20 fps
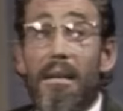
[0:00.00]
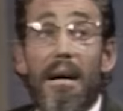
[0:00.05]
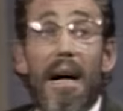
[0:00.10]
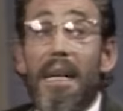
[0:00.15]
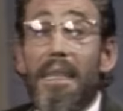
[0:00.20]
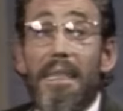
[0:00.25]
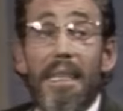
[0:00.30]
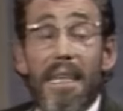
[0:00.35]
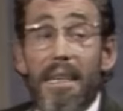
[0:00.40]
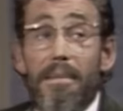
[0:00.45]

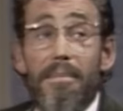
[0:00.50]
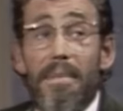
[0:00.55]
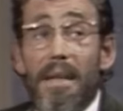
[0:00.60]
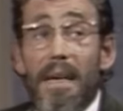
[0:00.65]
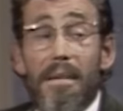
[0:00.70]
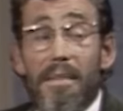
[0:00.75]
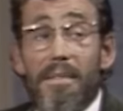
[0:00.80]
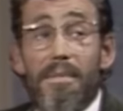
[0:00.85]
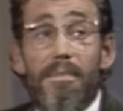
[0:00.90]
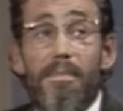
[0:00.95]
I did it
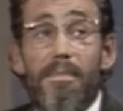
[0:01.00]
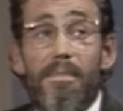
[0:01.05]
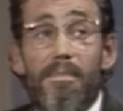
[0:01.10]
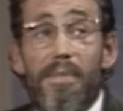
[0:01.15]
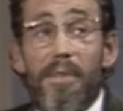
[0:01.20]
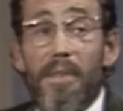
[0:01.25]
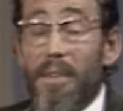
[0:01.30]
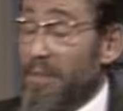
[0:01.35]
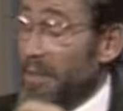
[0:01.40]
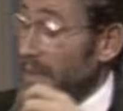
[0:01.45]
out of
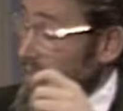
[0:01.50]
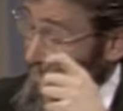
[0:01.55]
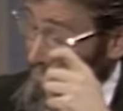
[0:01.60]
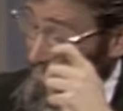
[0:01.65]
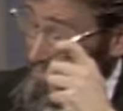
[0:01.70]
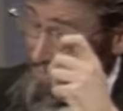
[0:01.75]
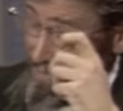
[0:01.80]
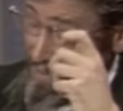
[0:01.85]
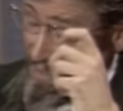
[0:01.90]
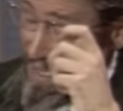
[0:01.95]
pure,
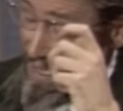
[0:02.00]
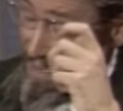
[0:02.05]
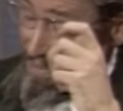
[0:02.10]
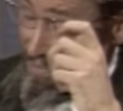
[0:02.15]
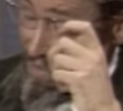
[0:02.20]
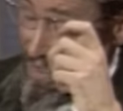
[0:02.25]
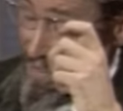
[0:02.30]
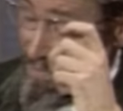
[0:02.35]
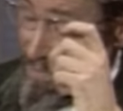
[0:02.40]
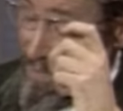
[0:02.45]

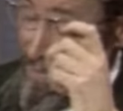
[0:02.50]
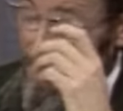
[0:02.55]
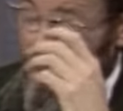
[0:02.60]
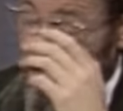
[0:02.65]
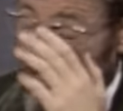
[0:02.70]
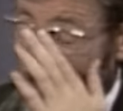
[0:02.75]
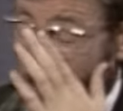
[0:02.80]
again, I suppose,